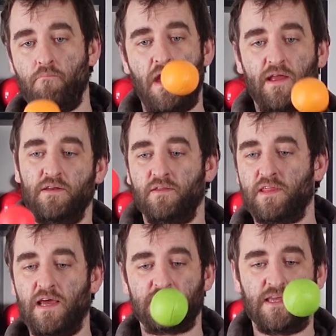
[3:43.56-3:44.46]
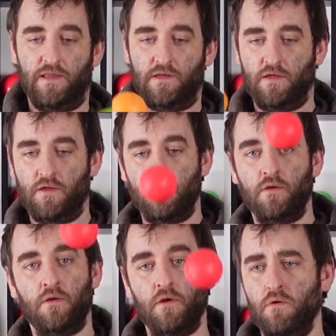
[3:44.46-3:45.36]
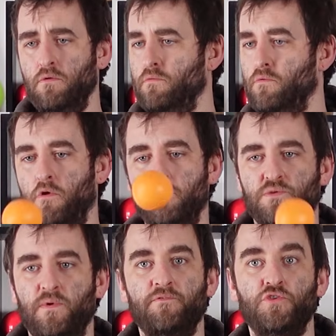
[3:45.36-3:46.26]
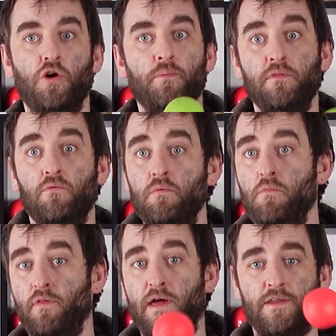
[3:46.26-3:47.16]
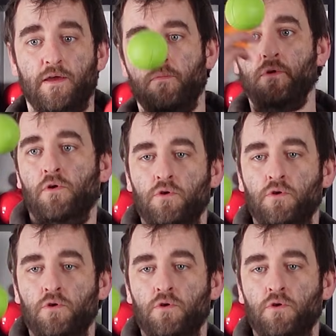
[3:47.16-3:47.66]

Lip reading: back into the cascade. Oh, almost went for chopping the green ball that time.